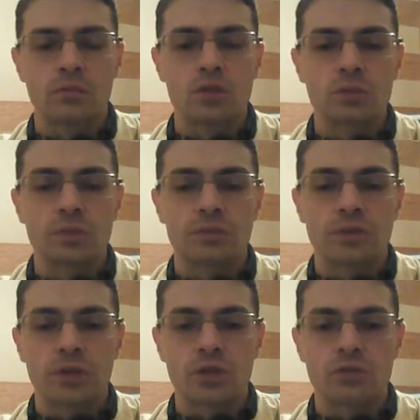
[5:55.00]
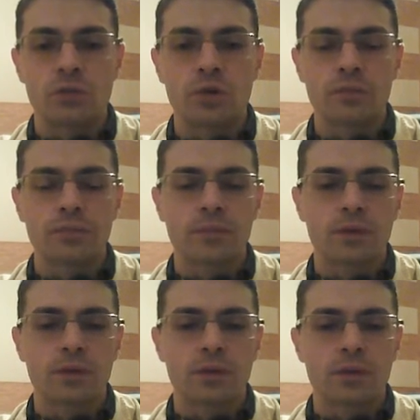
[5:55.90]
bishop f3, h4,
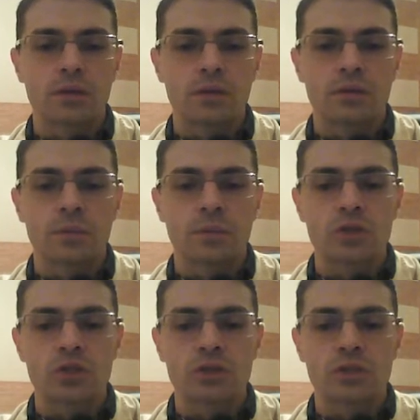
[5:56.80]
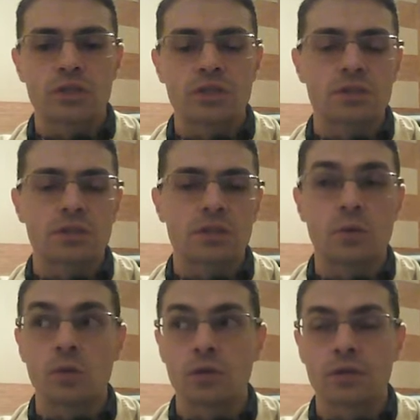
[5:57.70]
the position is
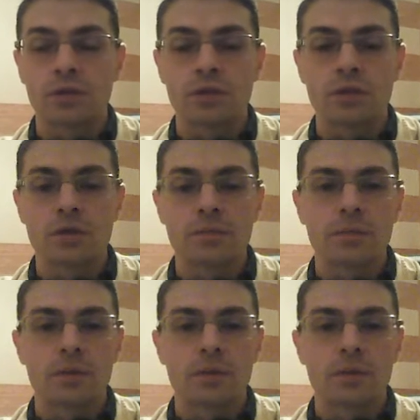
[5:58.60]
equal here,